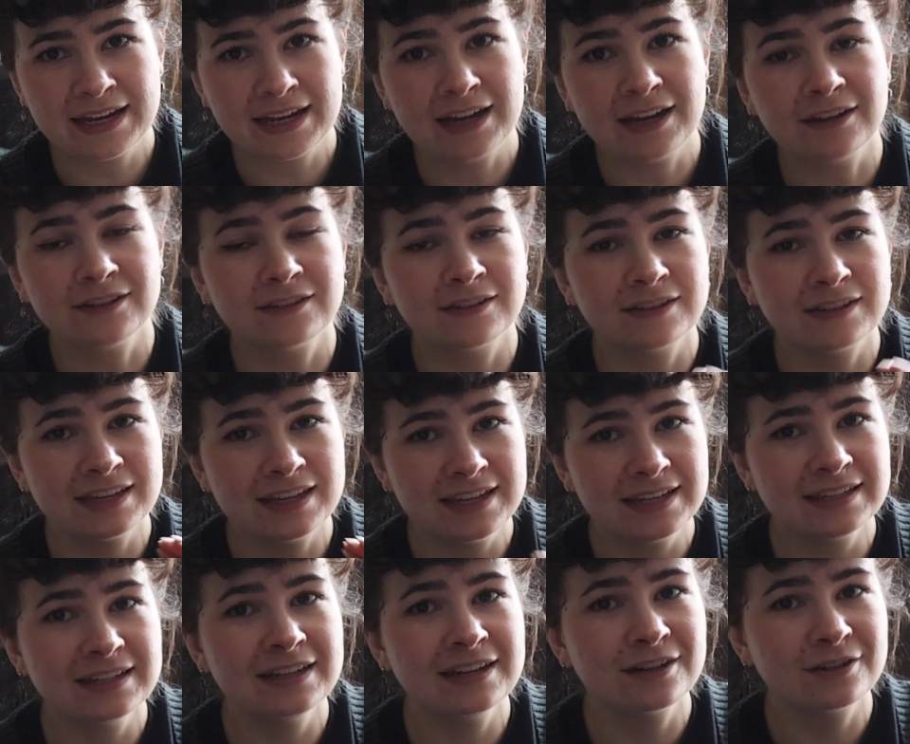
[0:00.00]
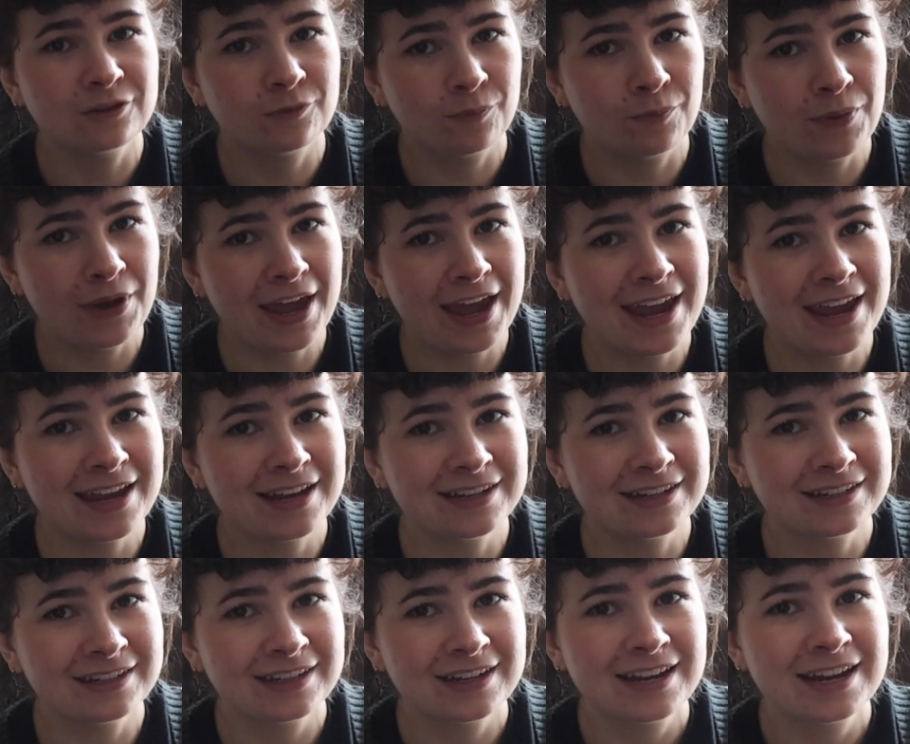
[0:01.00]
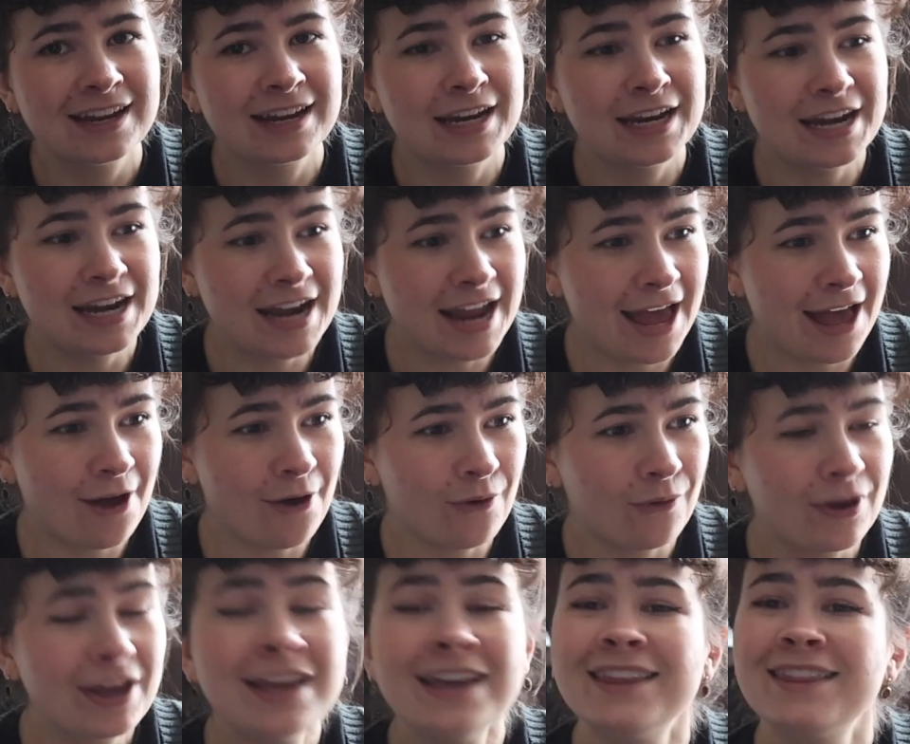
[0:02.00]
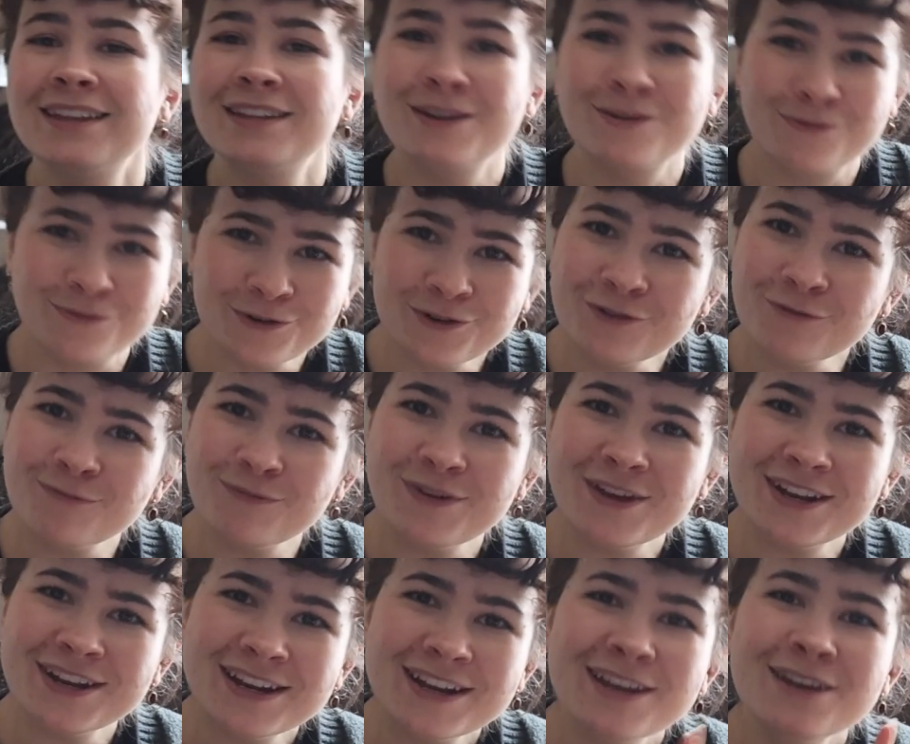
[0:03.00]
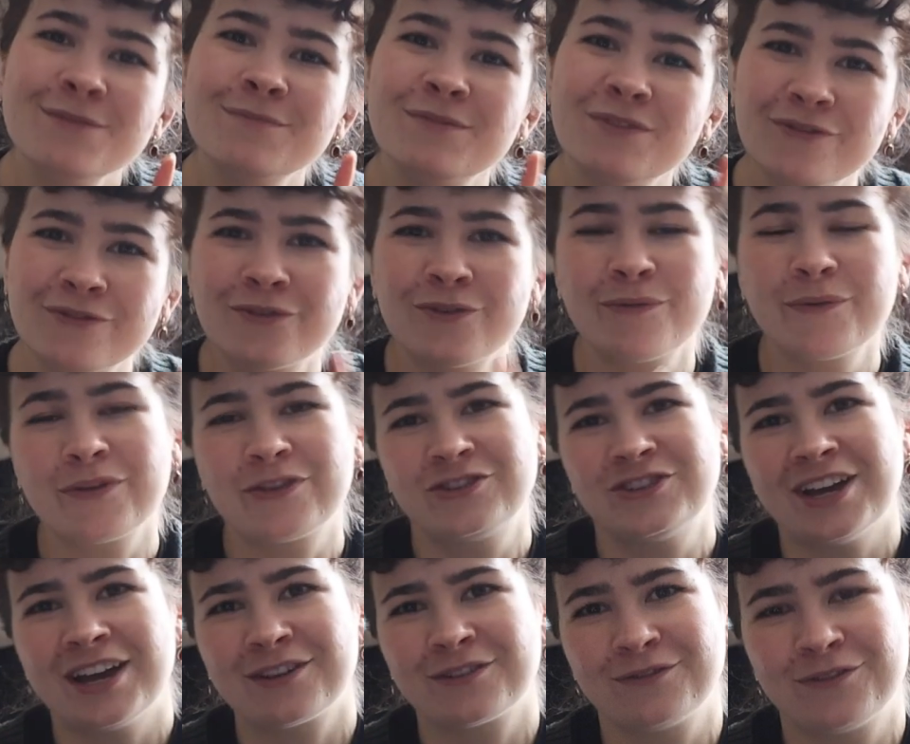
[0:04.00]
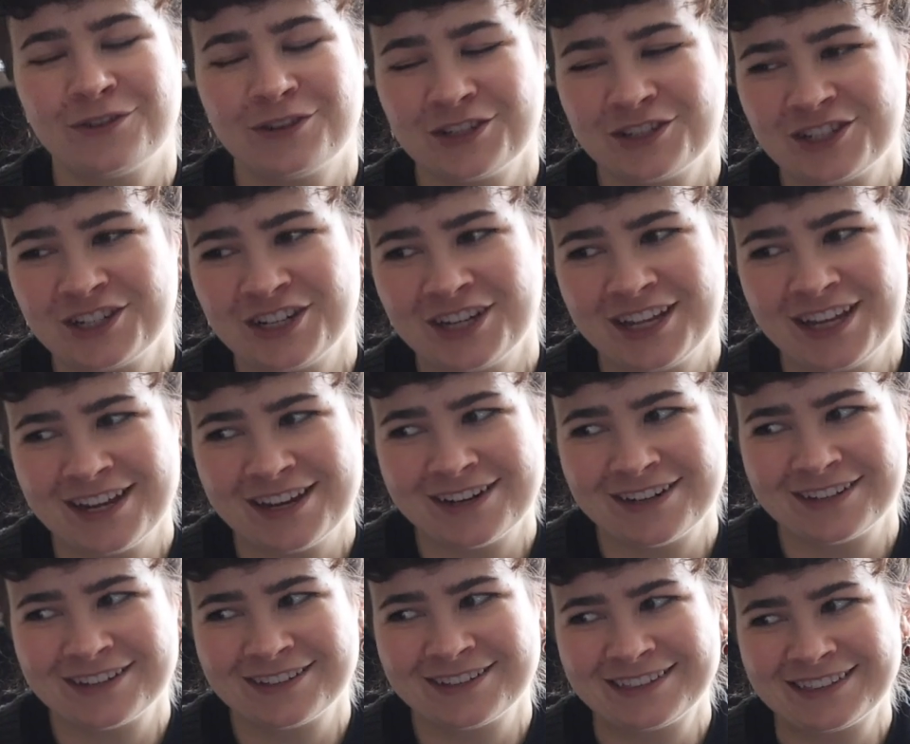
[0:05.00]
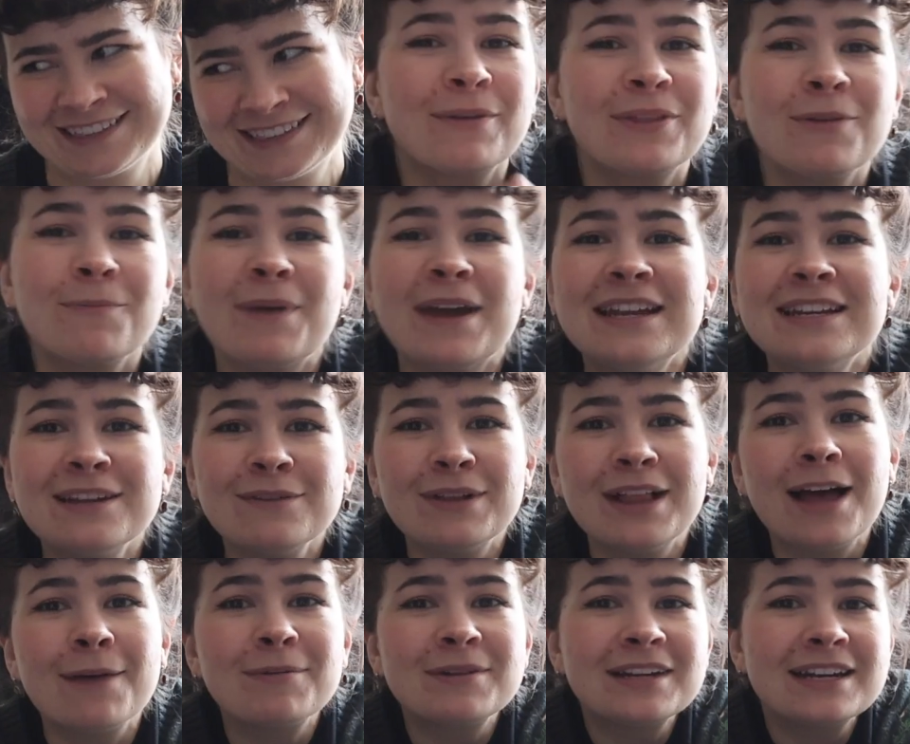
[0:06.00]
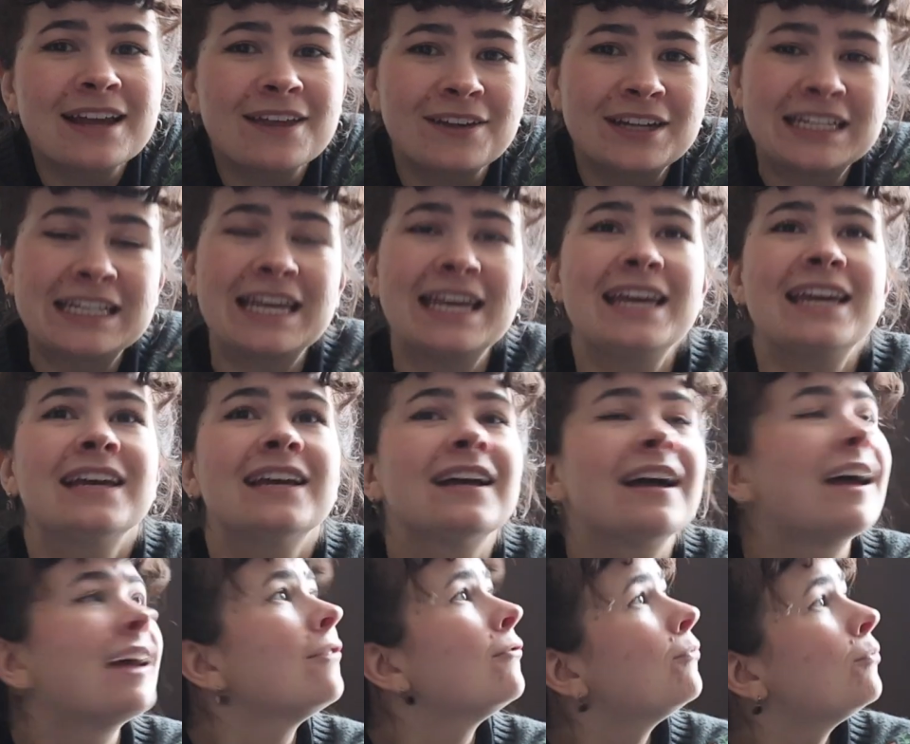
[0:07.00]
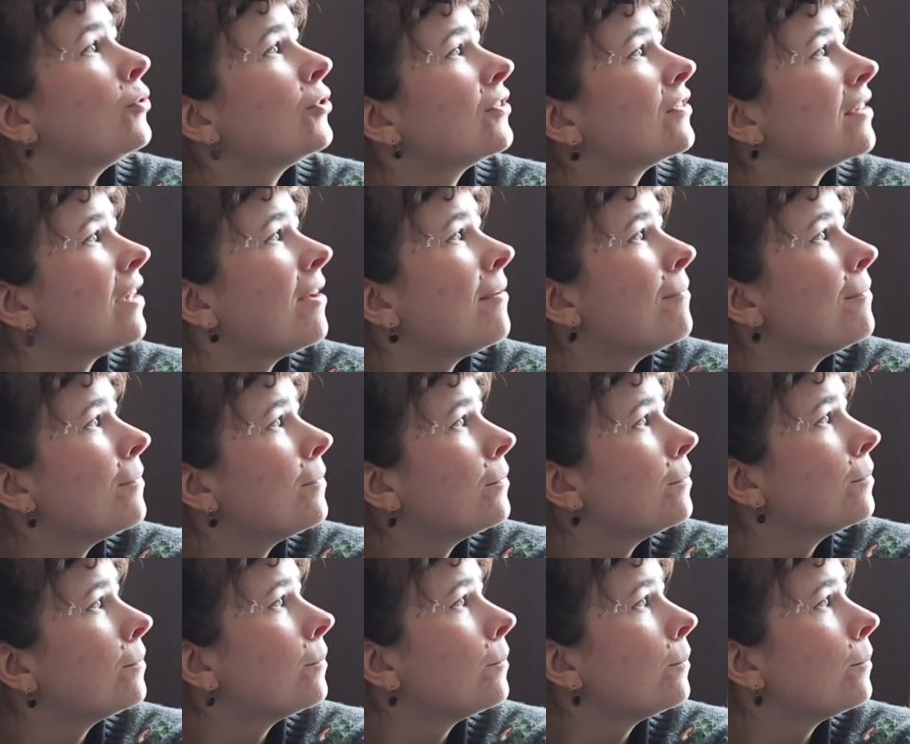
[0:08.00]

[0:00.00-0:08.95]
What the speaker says: here, so it's easier to paint now than it would have been before with Jack's furniture in here. But the painting will happen another day. I've put some